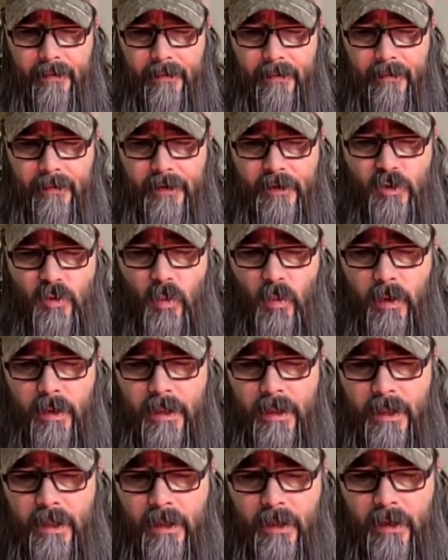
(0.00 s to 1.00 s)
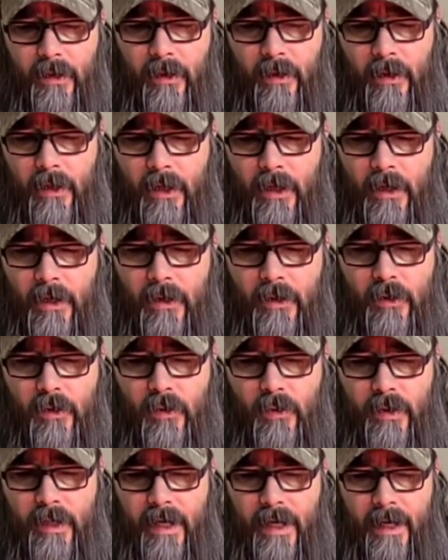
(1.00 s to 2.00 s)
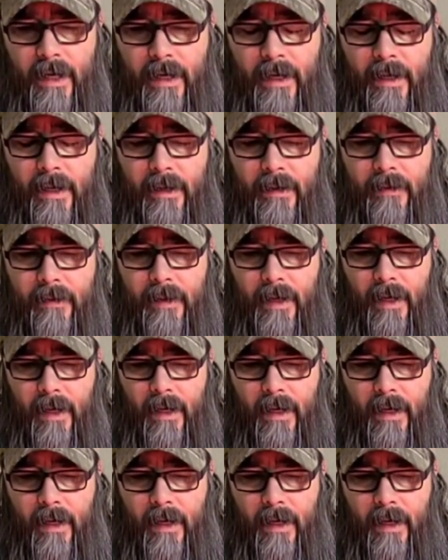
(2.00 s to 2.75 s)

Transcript: this one here you can